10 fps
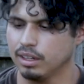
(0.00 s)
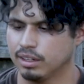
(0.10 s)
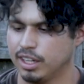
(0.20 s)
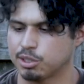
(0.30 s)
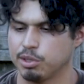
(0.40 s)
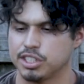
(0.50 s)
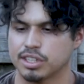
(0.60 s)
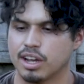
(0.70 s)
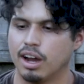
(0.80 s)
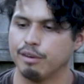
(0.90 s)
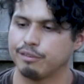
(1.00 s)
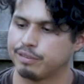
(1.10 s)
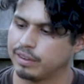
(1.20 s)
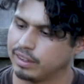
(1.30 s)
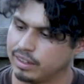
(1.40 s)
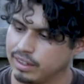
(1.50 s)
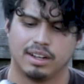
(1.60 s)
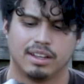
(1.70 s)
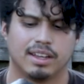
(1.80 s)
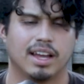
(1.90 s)
nice rigid cuff,
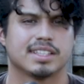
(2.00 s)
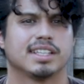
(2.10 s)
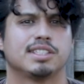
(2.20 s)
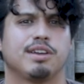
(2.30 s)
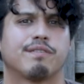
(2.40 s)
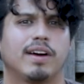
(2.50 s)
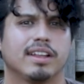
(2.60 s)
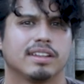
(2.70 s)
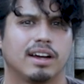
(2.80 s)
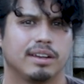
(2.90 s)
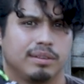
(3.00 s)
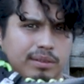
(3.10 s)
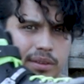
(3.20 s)
has things you find on